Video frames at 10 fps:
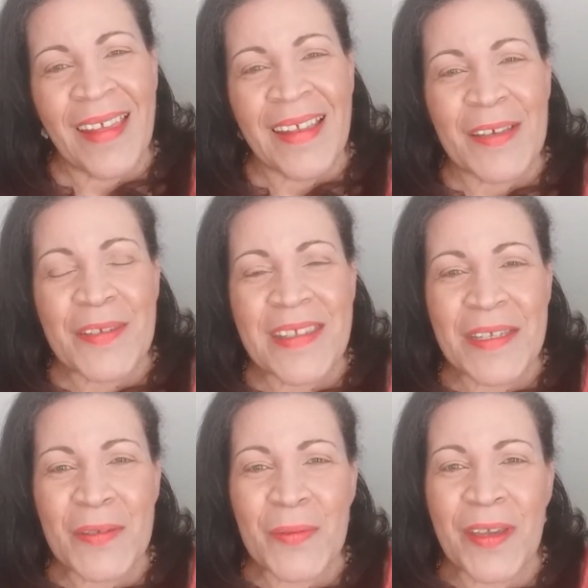Now,
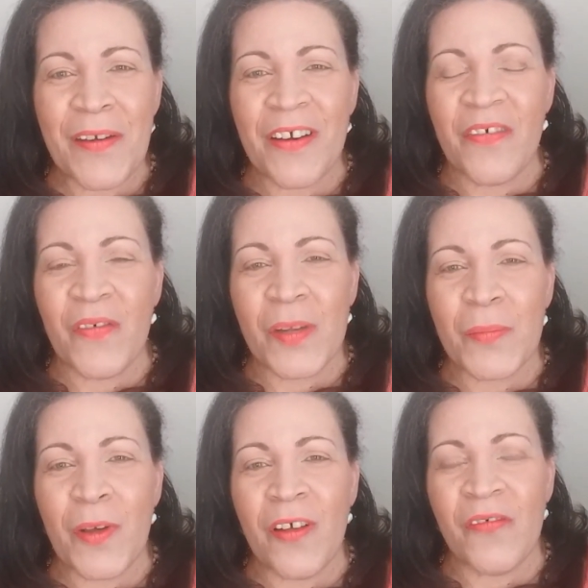since we are a
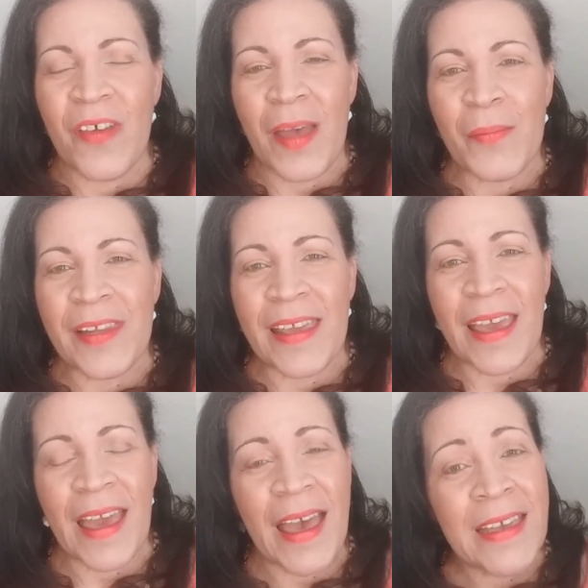football family, I
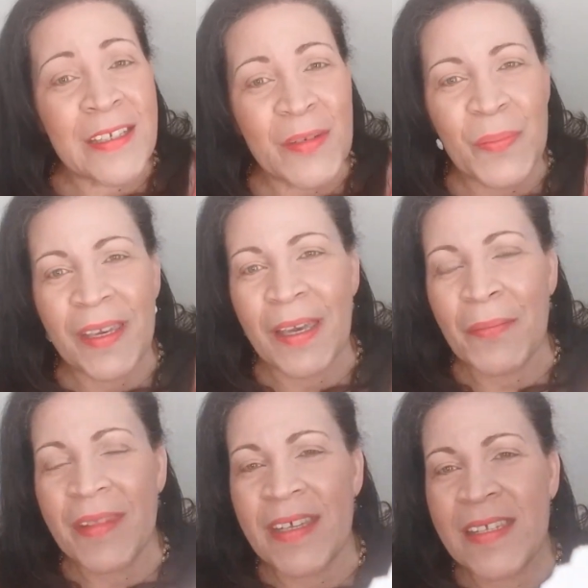had to pick up
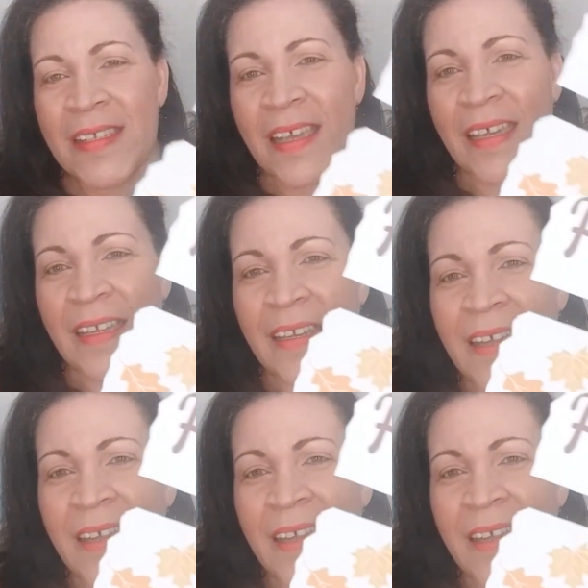this sign.